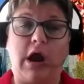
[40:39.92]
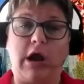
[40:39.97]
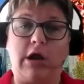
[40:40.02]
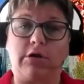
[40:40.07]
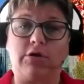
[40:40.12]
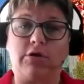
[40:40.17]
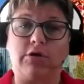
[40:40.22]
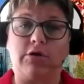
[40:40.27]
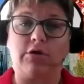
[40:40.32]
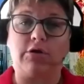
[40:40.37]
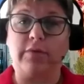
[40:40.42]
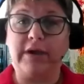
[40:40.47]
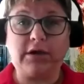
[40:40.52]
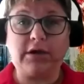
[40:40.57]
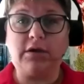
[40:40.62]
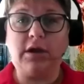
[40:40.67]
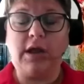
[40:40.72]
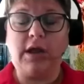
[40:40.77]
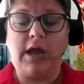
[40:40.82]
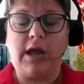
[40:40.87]
our
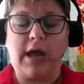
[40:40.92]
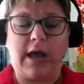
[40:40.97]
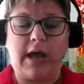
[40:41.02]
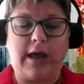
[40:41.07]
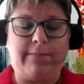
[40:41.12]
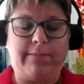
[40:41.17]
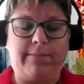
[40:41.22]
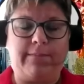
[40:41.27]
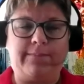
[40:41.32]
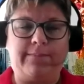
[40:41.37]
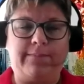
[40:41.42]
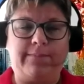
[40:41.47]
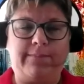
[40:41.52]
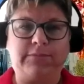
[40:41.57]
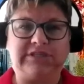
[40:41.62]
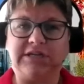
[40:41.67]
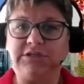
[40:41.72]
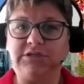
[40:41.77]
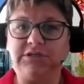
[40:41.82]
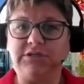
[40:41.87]
career um,
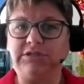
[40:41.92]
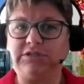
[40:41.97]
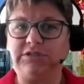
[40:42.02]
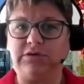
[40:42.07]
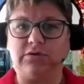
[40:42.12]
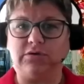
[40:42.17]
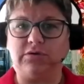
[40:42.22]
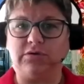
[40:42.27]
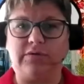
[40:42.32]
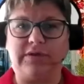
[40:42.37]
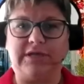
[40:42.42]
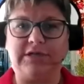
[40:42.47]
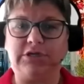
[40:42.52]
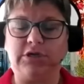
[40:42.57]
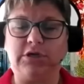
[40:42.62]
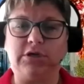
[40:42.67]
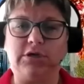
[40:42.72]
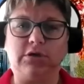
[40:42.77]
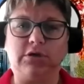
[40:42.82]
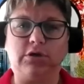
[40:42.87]
centers, so
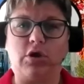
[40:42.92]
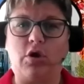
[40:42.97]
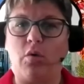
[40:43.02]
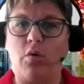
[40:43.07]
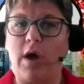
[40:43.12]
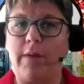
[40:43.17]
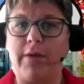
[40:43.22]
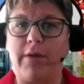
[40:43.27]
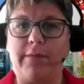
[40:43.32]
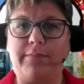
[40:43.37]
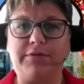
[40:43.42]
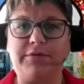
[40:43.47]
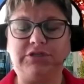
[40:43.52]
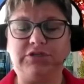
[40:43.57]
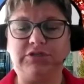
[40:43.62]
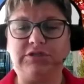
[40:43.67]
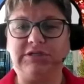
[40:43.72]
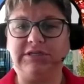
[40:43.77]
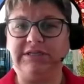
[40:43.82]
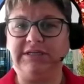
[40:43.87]
intern co op
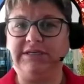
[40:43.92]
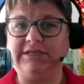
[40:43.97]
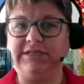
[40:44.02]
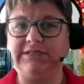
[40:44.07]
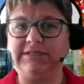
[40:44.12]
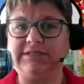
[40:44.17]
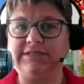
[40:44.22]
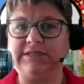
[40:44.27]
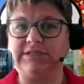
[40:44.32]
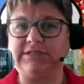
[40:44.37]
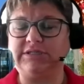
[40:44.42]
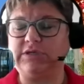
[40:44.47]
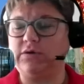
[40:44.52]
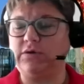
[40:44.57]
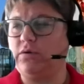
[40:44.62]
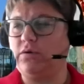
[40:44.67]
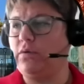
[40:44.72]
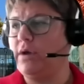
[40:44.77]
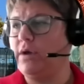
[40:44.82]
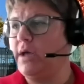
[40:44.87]
opportunities.
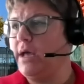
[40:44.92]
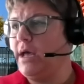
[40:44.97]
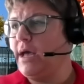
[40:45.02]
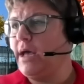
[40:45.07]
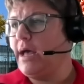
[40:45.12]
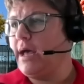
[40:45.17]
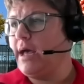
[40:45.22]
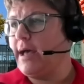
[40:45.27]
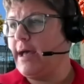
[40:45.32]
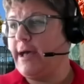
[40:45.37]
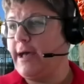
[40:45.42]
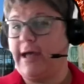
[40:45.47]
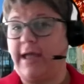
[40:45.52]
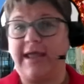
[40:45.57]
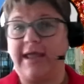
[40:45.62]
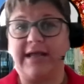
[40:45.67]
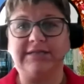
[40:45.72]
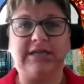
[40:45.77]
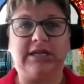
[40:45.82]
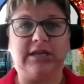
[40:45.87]
So uh, I
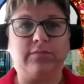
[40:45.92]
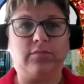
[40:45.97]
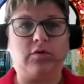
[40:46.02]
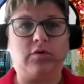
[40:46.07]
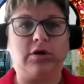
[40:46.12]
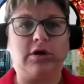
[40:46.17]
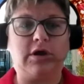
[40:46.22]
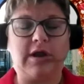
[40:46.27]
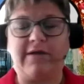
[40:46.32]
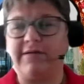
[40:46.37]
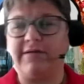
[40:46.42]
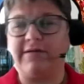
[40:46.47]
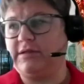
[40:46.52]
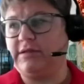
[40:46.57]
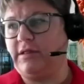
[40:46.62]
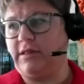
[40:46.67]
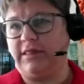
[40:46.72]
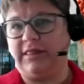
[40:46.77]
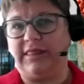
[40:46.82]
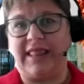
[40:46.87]
guess any more
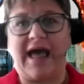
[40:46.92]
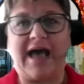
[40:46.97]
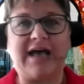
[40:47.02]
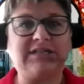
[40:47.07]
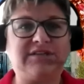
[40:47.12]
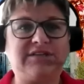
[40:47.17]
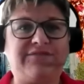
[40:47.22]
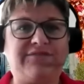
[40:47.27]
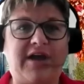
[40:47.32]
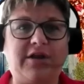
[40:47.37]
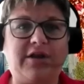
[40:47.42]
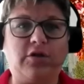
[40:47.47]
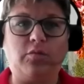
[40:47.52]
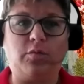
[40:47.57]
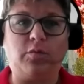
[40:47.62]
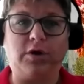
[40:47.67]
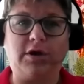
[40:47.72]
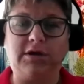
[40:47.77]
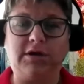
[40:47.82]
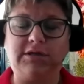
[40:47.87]
last final
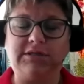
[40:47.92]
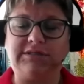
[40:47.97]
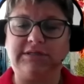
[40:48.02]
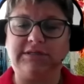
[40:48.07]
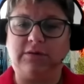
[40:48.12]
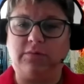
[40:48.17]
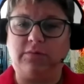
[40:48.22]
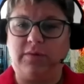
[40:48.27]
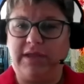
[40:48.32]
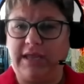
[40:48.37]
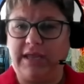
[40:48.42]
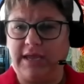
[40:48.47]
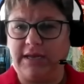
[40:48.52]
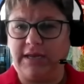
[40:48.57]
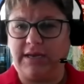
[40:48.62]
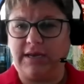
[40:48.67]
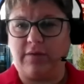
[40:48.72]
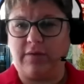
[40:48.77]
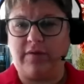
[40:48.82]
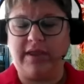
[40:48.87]
words and we
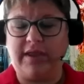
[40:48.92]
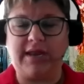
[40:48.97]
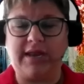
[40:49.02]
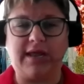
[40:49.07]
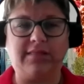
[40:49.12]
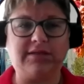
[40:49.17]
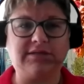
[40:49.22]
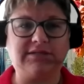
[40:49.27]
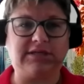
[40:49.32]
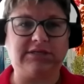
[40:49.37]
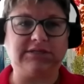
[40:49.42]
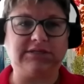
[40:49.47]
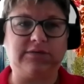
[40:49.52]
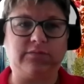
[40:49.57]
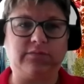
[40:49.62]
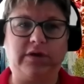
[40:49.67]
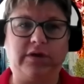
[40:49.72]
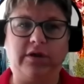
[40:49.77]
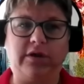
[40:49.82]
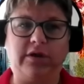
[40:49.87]
can we can end the
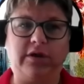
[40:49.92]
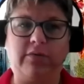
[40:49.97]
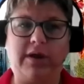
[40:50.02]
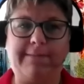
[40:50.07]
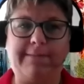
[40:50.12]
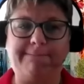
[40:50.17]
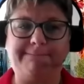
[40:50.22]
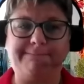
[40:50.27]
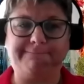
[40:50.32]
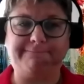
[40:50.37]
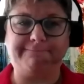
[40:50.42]
session when you're ready.